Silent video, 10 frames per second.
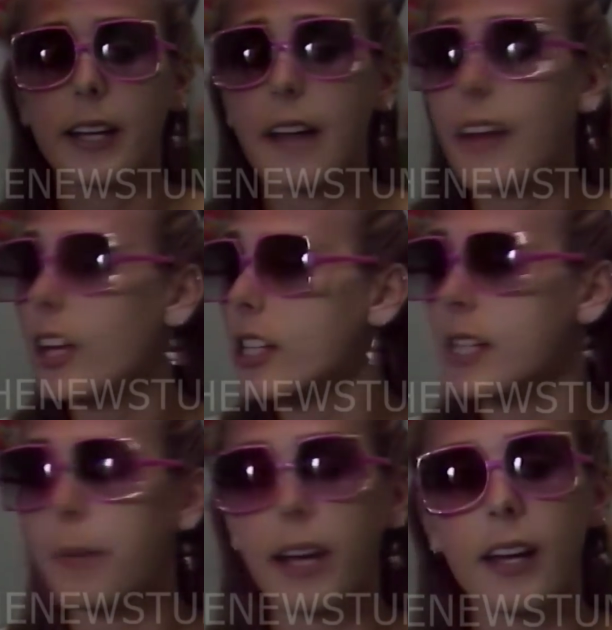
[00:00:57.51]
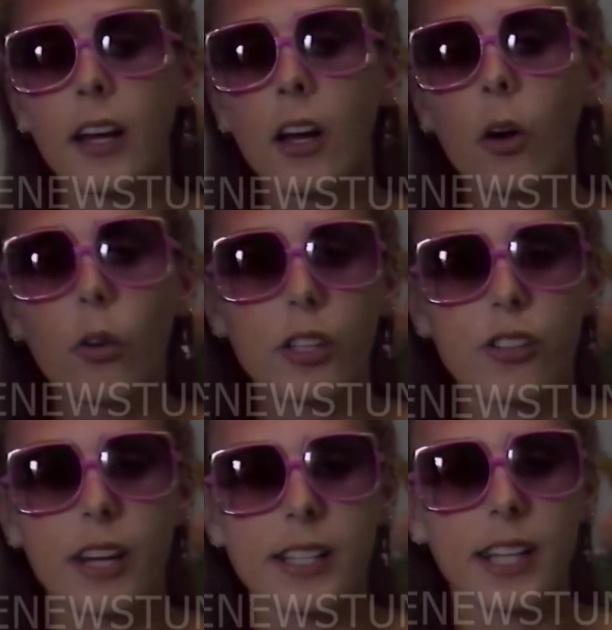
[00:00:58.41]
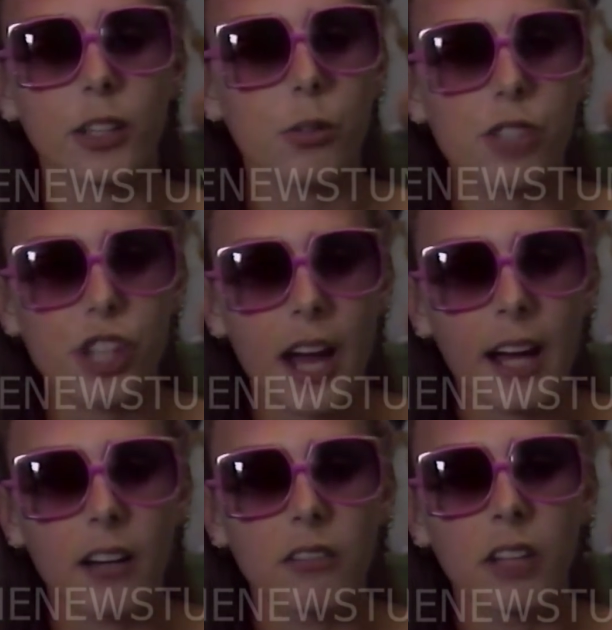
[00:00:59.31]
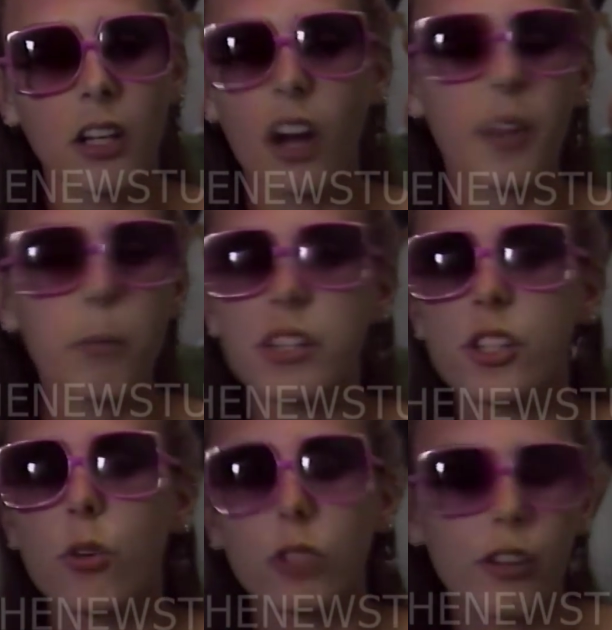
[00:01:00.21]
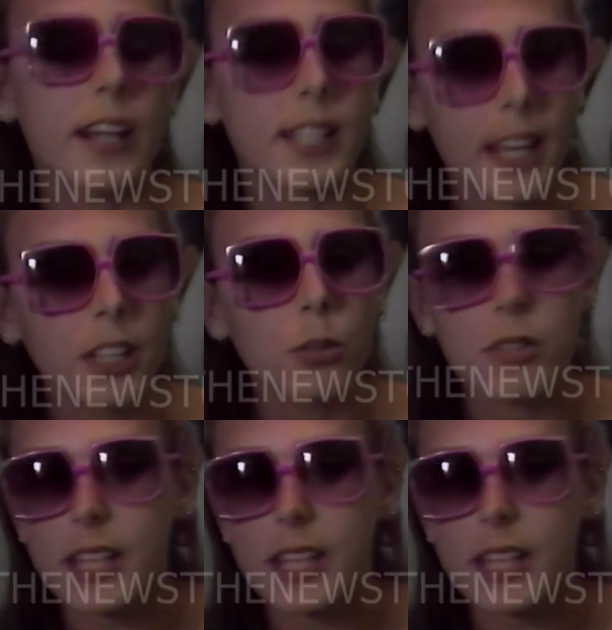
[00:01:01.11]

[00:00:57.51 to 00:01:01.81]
Now that used to be all the transsexuals' jail. Like, there wasn't all transsexuals